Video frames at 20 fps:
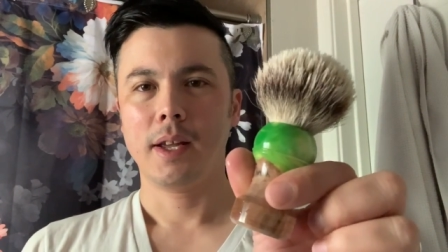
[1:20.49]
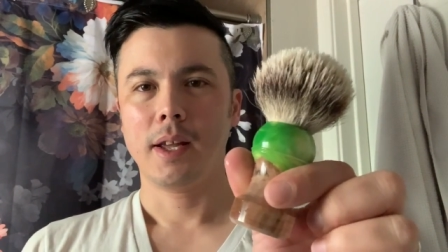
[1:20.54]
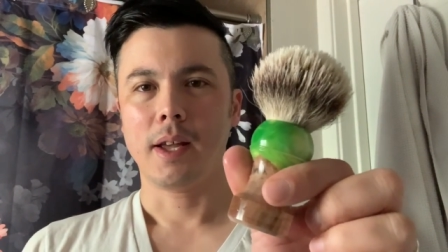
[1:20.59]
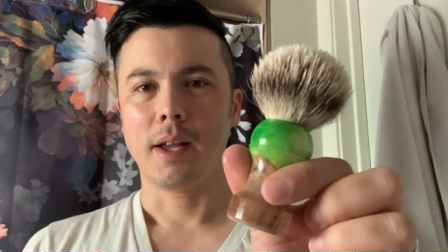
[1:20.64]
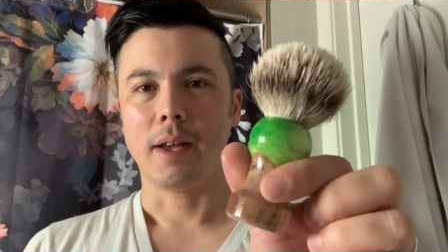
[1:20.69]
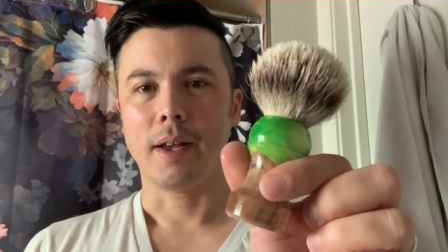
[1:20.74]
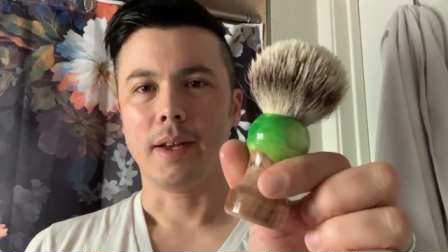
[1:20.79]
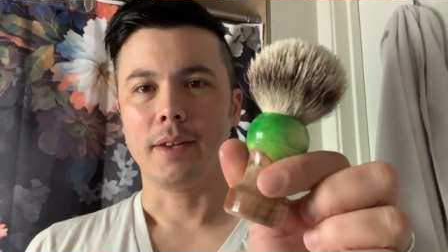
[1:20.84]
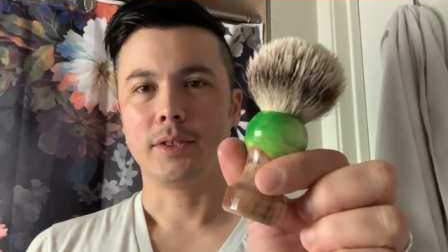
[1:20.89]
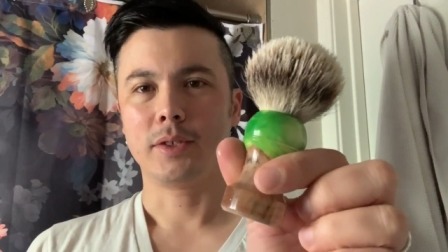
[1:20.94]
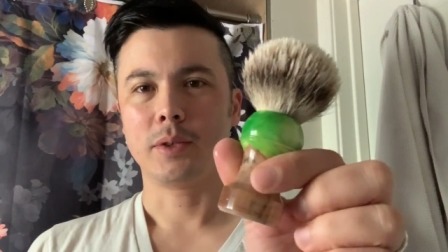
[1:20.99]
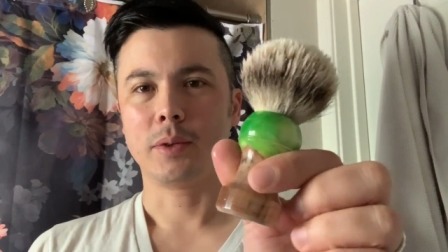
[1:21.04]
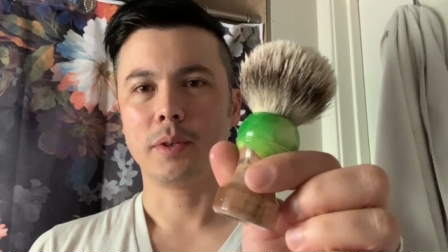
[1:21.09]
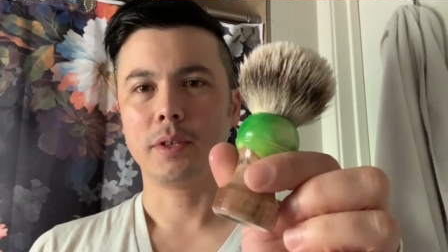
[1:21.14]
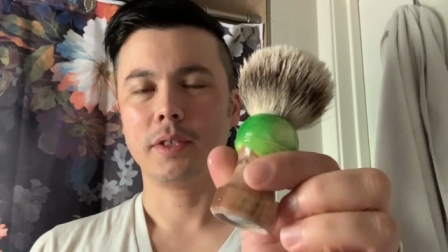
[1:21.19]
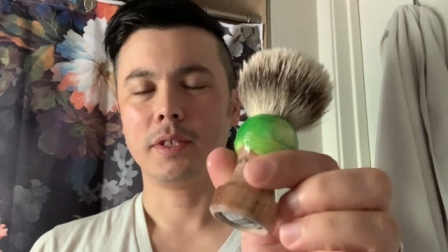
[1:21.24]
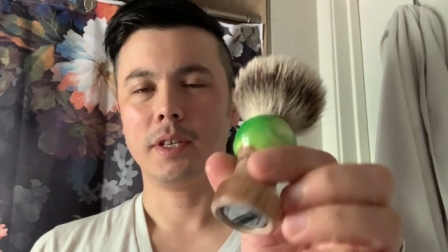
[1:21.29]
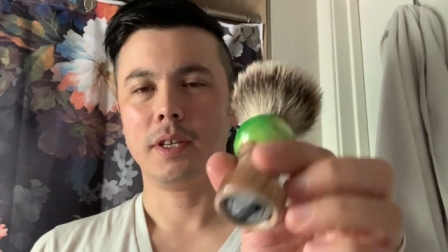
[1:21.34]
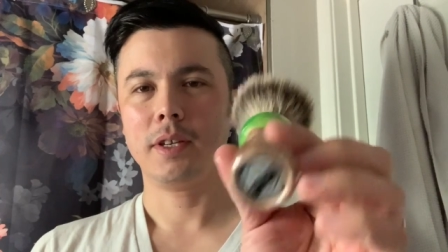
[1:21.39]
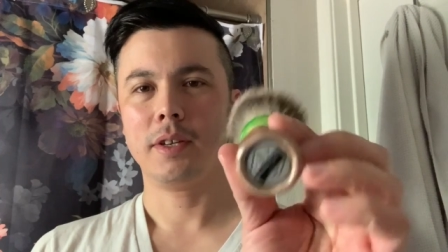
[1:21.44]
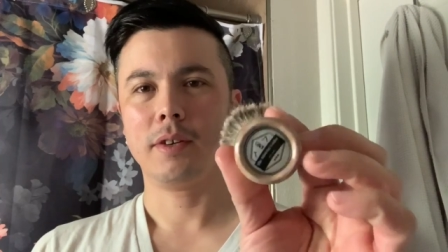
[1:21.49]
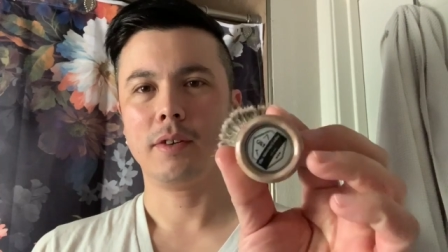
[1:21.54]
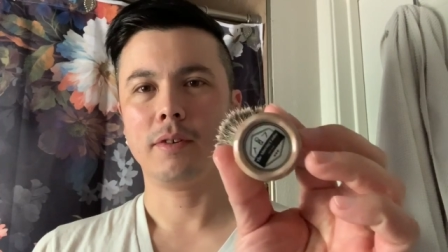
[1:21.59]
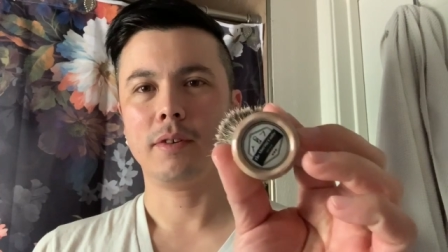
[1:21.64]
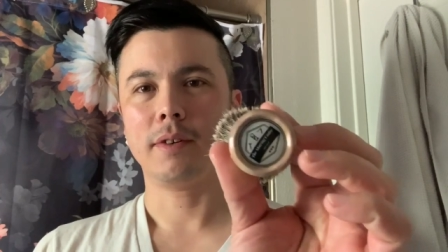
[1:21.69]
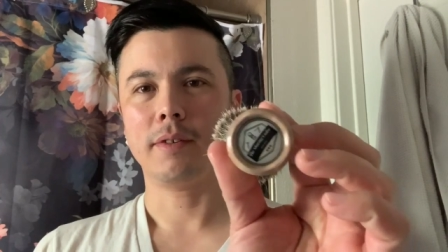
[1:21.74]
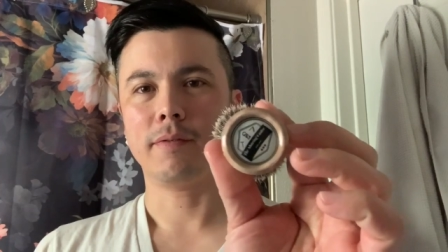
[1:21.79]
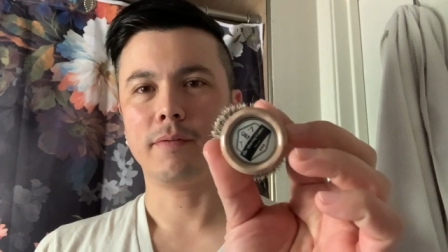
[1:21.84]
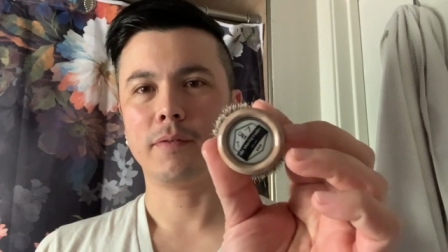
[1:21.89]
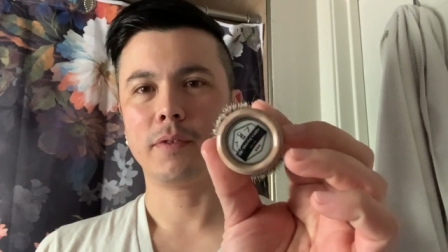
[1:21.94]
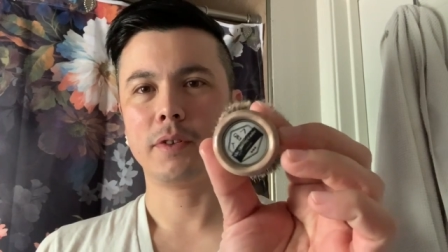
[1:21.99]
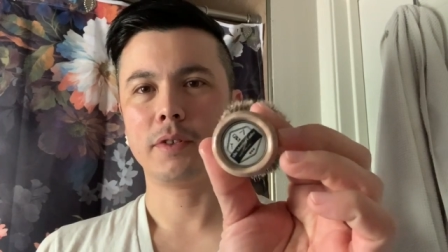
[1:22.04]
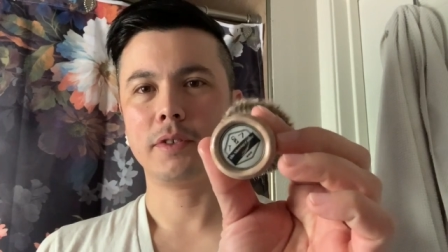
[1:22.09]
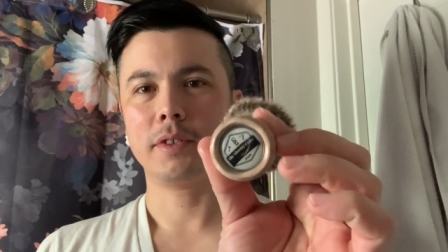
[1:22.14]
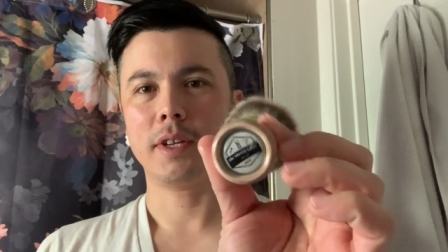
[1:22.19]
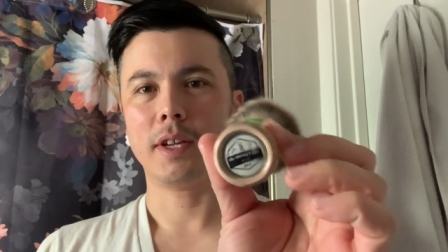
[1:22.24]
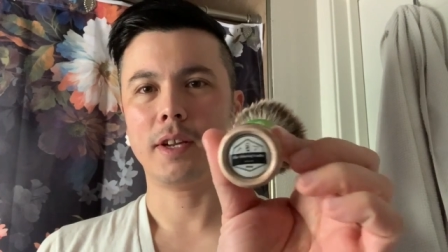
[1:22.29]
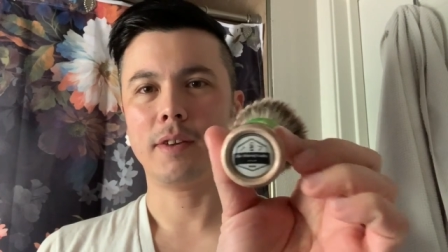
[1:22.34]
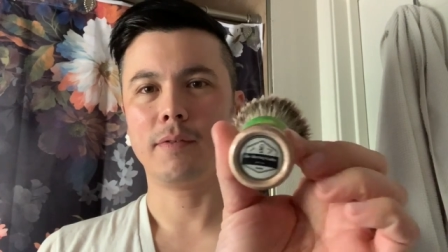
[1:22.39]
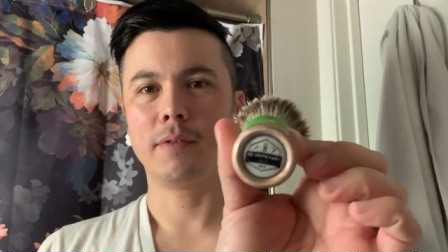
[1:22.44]
uh, Sorrentino
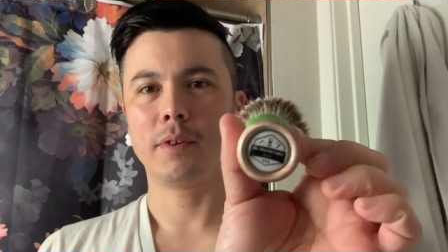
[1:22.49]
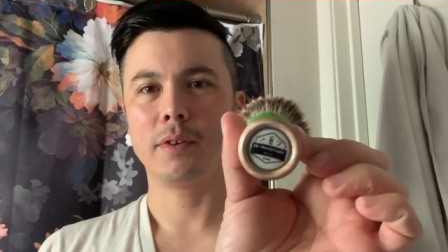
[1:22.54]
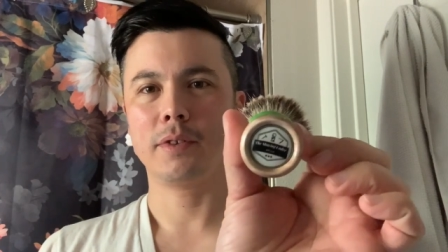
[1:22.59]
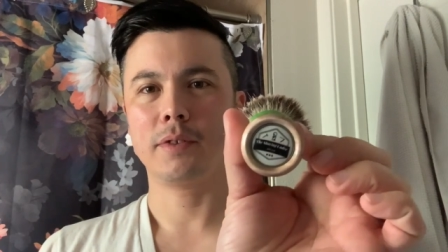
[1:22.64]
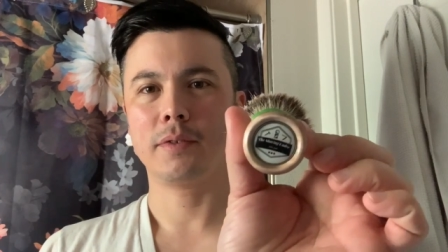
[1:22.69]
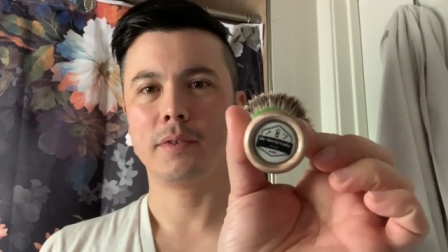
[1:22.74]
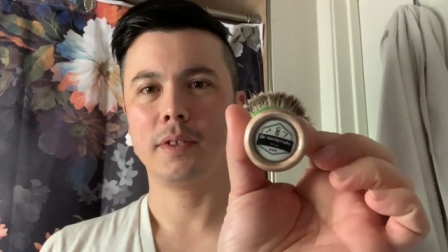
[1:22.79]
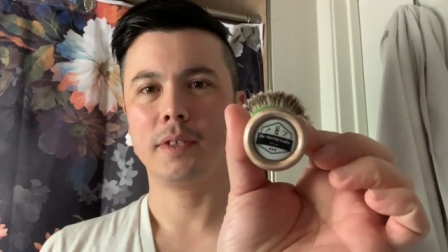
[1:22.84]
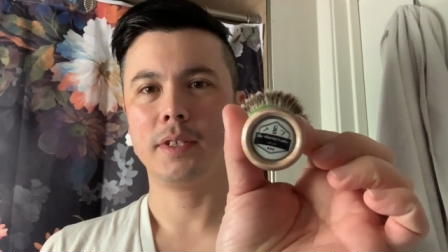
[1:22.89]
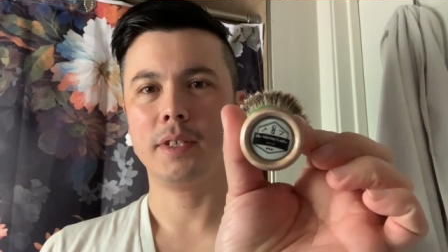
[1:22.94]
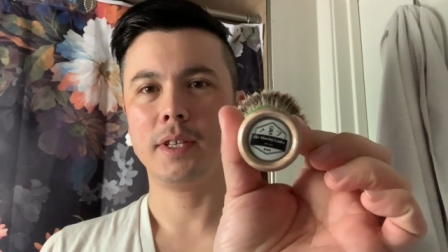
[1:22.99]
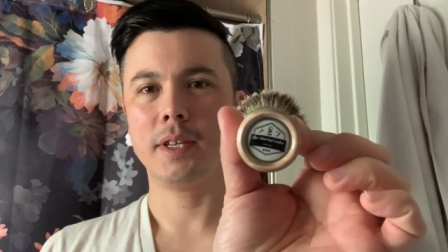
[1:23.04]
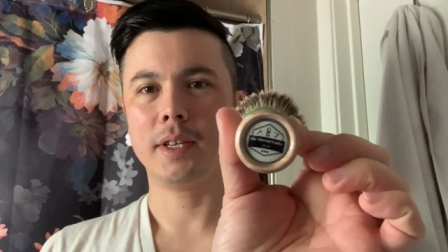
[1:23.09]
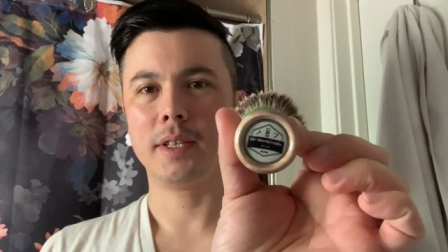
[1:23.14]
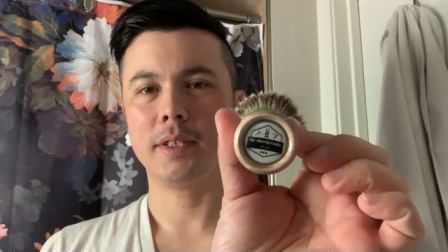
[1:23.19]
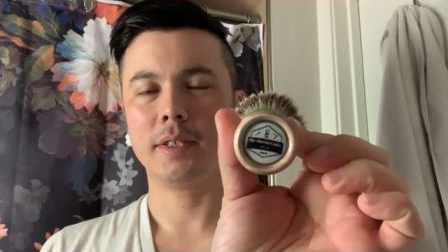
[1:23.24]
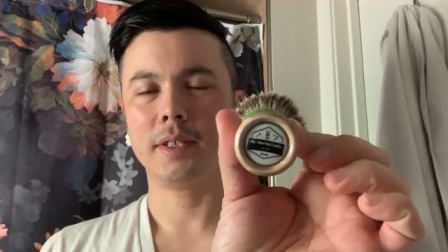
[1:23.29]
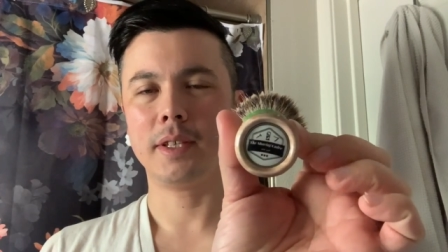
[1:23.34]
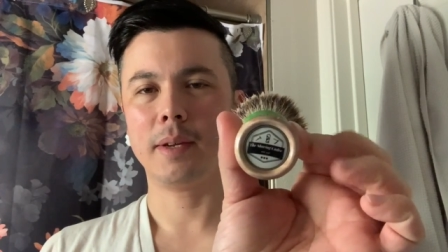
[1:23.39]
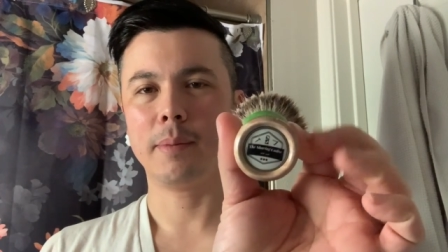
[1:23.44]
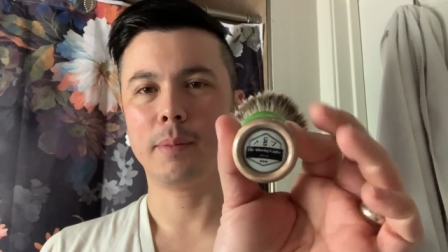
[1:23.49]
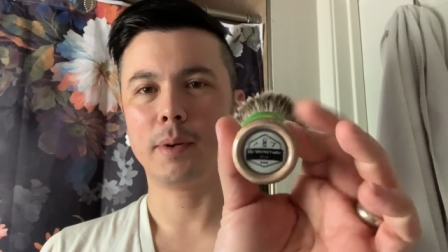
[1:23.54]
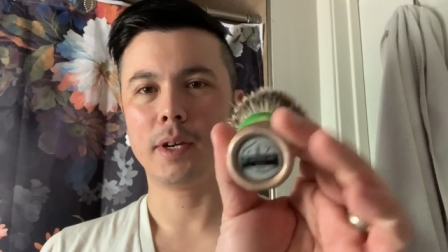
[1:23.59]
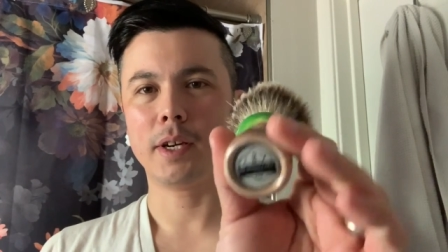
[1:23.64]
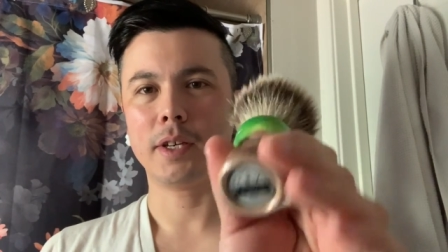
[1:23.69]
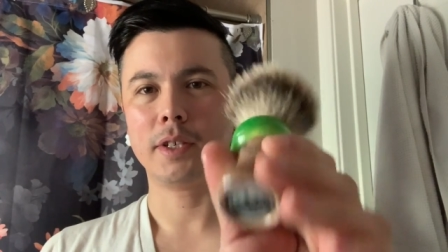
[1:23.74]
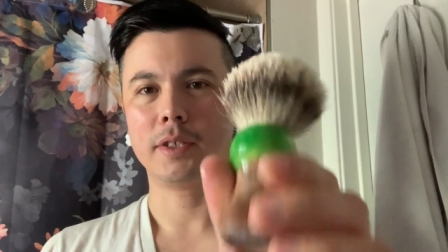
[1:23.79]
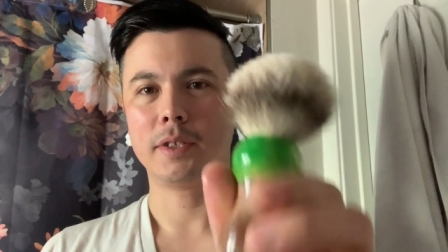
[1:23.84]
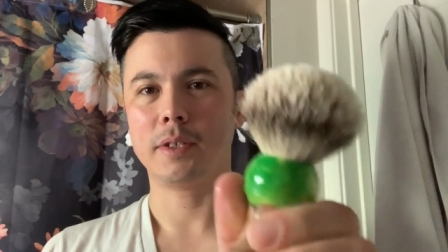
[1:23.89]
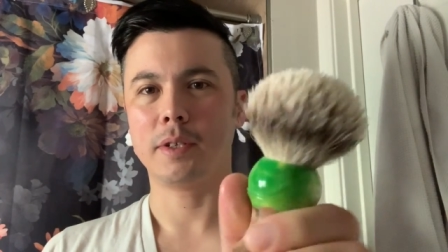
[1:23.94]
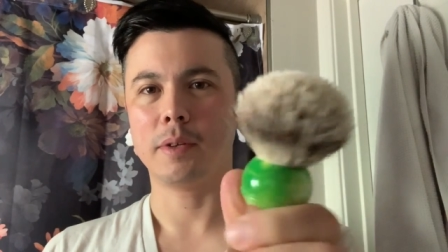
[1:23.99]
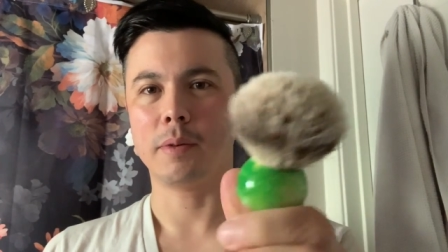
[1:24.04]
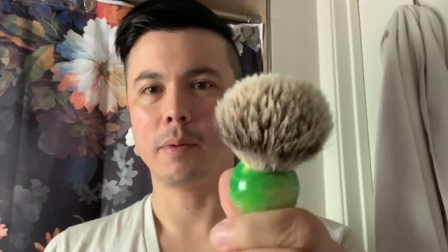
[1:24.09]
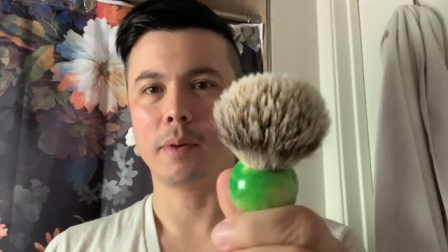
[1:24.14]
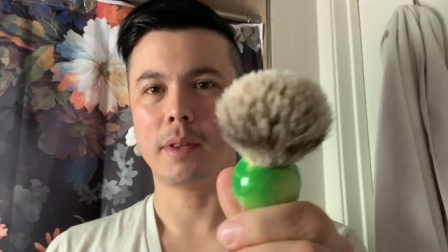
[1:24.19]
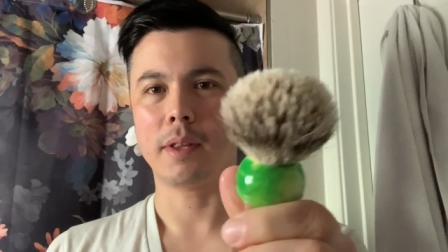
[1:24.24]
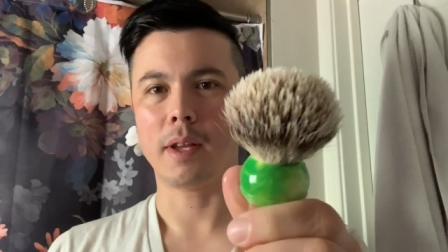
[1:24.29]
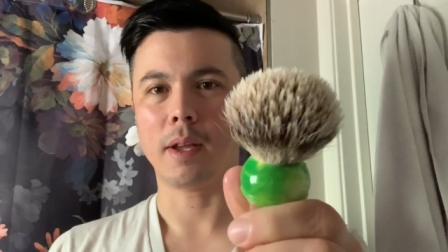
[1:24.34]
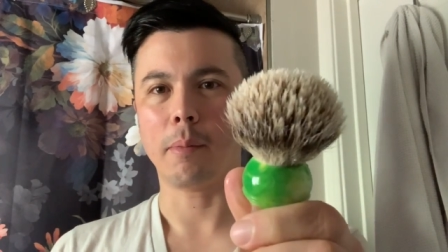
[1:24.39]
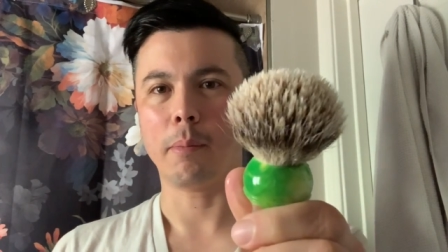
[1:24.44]
first anniversary TSC brush
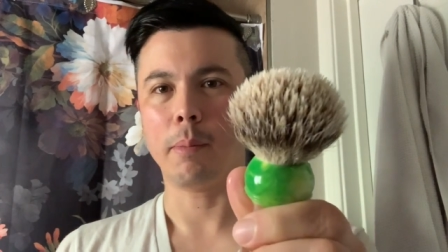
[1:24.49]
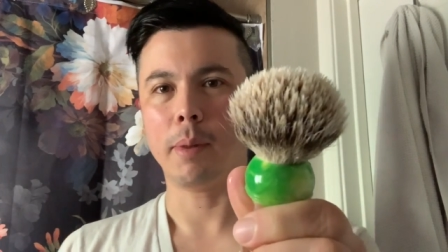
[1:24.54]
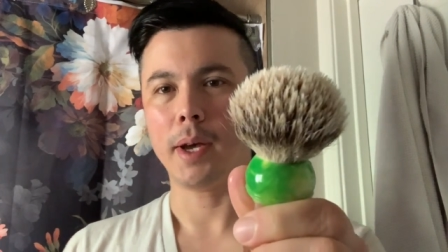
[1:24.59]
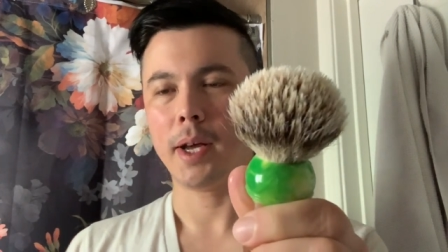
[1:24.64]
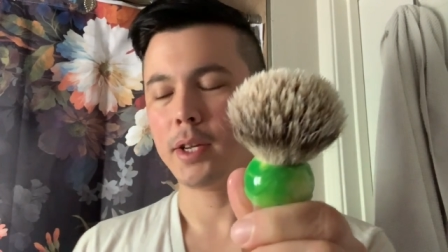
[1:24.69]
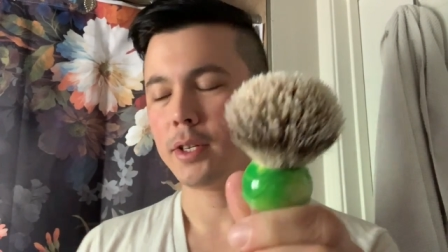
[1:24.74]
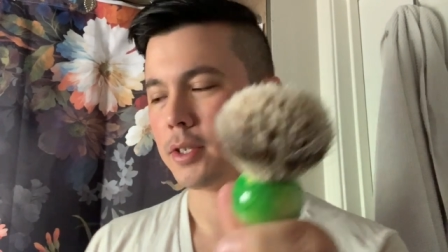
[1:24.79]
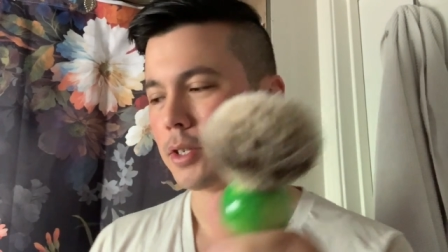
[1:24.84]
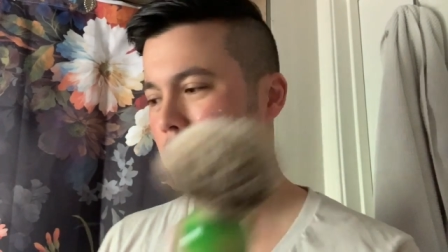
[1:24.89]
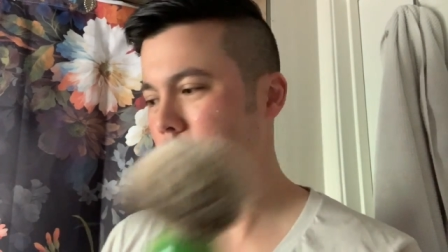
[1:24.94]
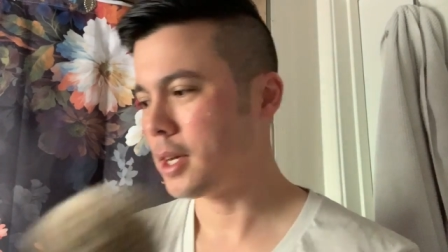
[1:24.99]
with a badger